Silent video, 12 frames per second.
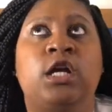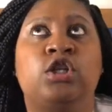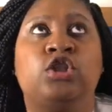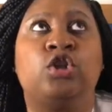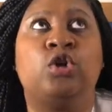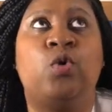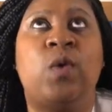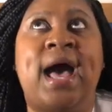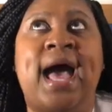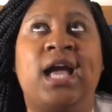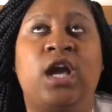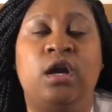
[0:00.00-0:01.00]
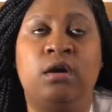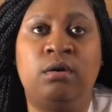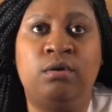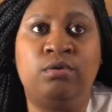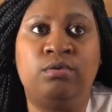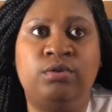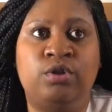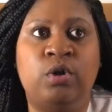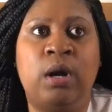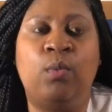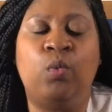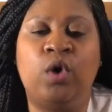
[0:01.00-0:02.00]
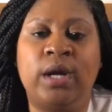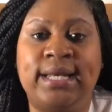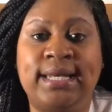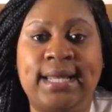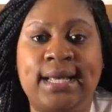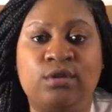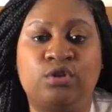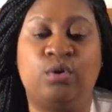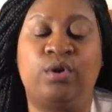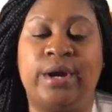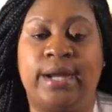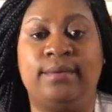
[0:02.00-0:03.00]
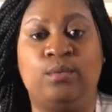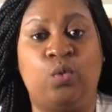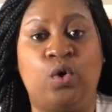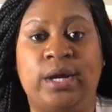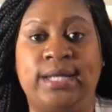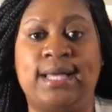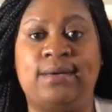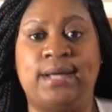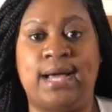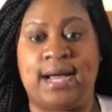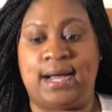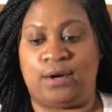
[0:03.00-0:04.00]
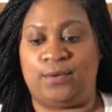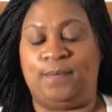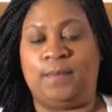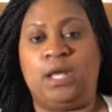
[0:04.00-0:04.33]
So I go, you know, I'm walking down. So, all right, I'm walking down the aisle.